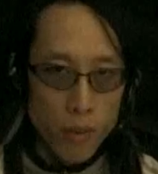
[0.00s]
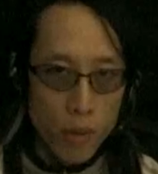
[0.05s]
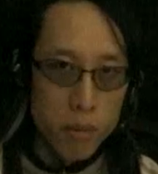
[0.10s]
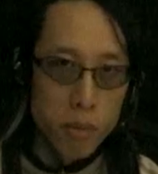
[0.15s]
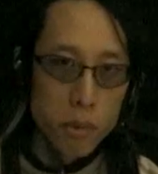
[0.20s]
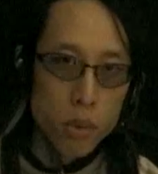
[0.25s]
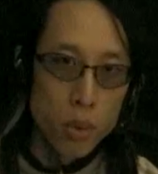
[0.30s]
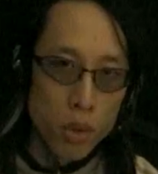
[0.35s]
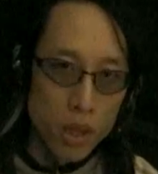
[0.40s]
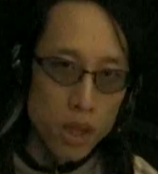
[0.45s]
back
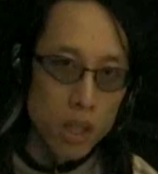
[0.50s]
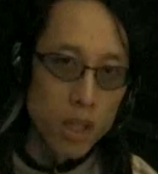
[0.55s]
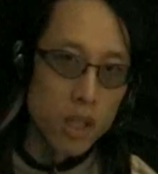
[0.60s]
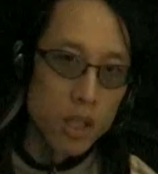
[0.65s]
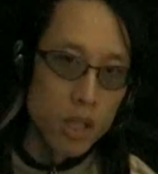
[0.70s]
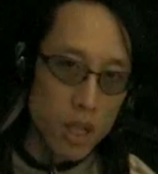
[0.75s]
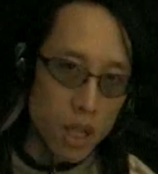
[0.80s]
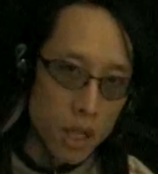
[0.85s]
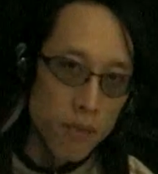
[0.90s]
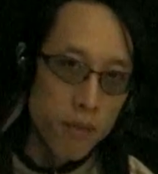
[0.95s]
and forth
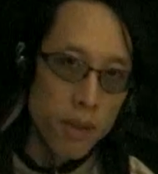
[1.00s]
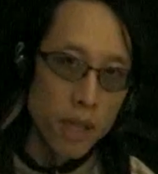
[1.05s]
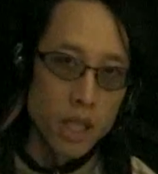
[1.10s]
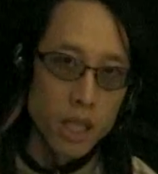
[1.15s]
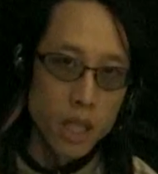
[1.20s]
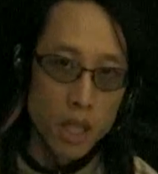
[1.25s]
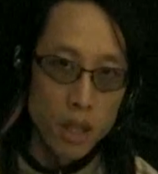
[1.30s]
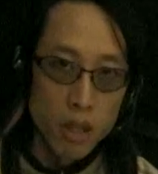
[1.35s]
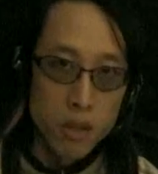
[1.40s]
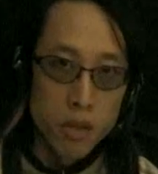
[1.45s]
between the
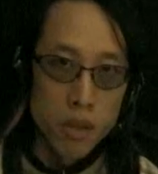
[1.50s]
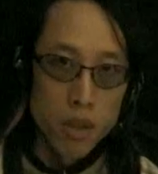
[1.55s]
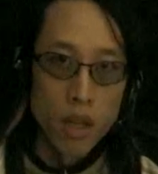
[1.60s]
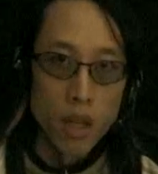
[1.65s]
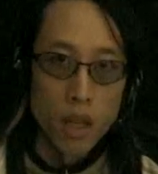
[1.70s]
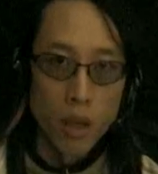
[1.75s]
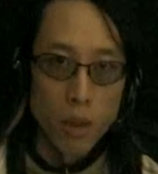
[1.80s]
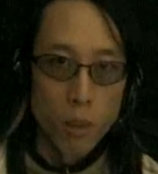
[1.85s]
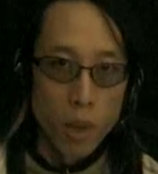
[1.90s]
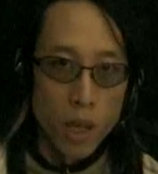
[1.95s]
inventing and the
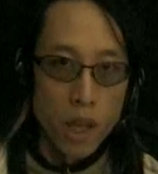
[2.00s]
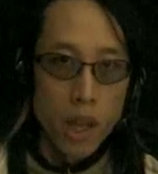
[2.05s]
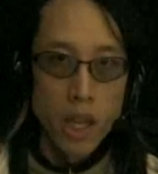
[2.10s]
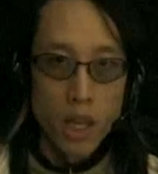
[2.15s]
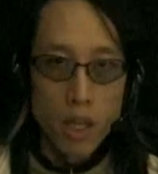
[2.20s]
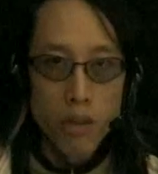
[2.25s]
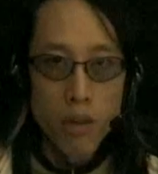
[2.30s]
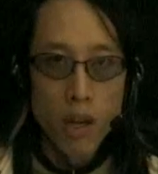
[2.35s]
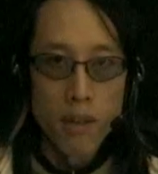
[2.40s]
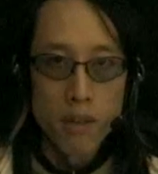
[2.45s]
drawing.
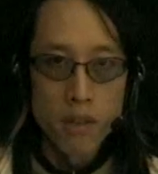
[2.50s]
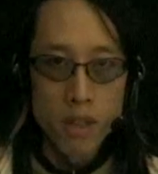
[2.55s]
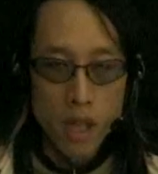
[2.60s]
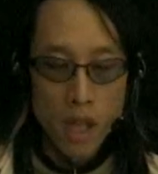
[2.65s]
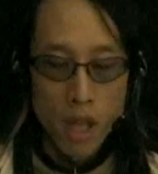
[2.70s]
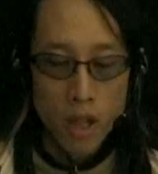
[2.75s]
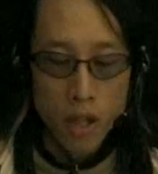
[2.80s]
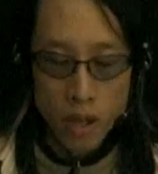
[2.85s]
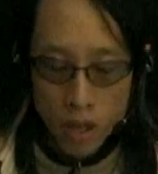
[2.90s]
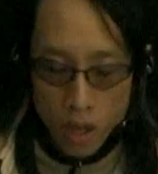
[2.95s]
One thing
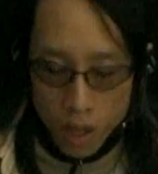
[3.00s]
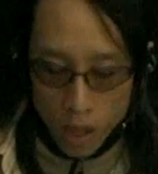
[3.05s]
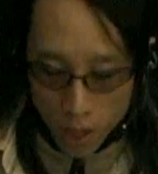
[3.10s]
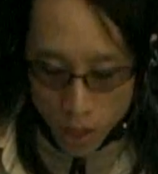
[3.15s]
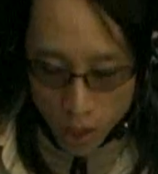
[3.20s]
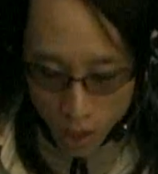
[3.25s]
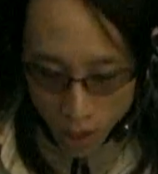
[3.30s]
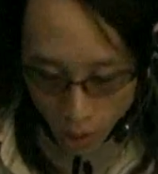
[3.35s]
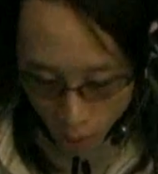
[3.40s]
drives the other,